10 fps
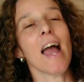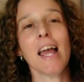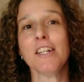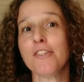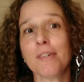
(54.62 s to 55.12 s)

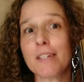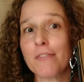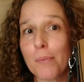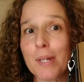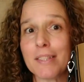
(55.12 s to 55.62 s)
And
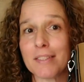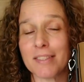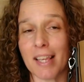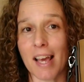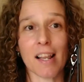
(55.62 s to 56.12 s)
during the winter
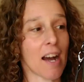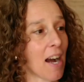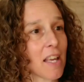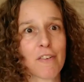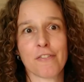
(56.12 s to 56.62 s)
sale,
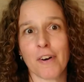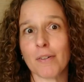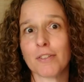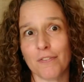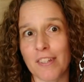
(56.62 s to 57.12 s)
I have
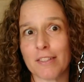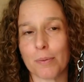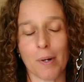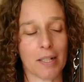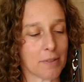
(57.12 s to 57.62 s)
found
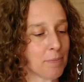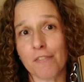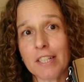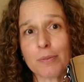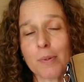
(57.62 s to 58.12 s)
this one.
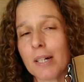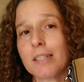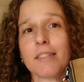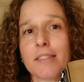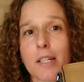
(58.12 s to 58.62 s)
This one
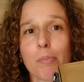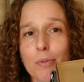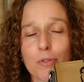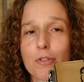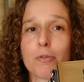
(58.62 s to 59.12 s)
is still
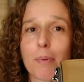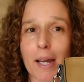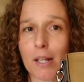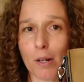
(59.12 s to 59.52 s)
produced by